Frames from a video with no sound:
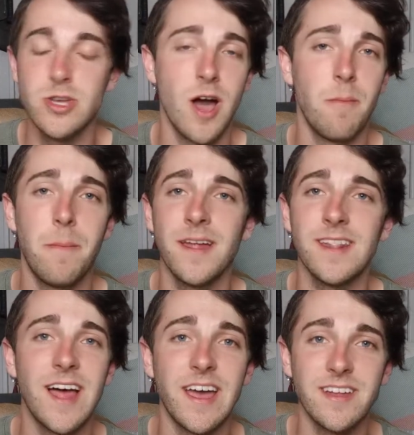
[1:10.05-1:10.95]
a Bud
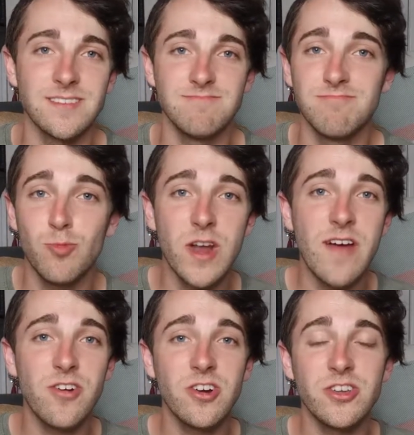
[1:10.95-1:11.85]
Light,
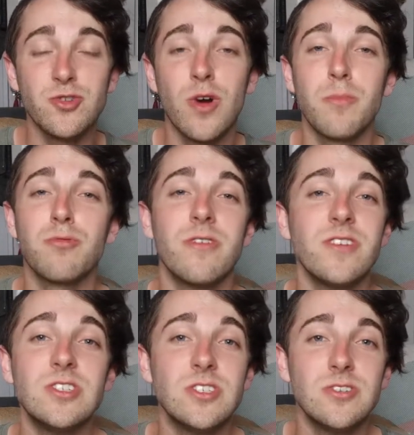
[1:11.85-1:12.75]
whatever you are
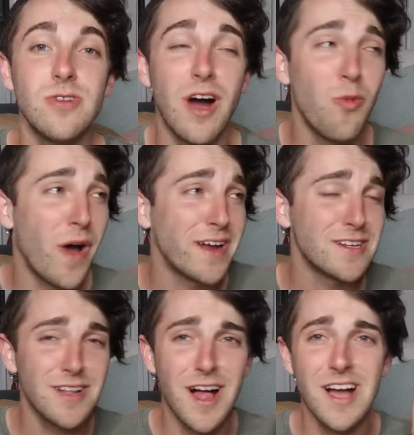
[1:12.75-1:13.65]
privy to, a White
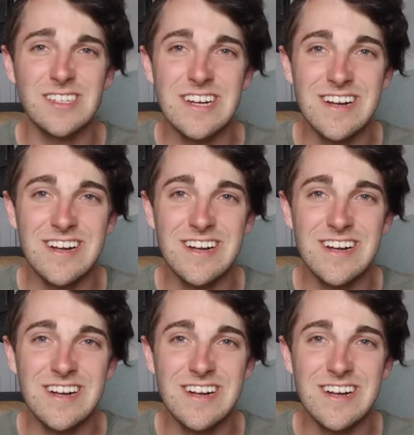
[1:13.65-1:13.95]
Claw.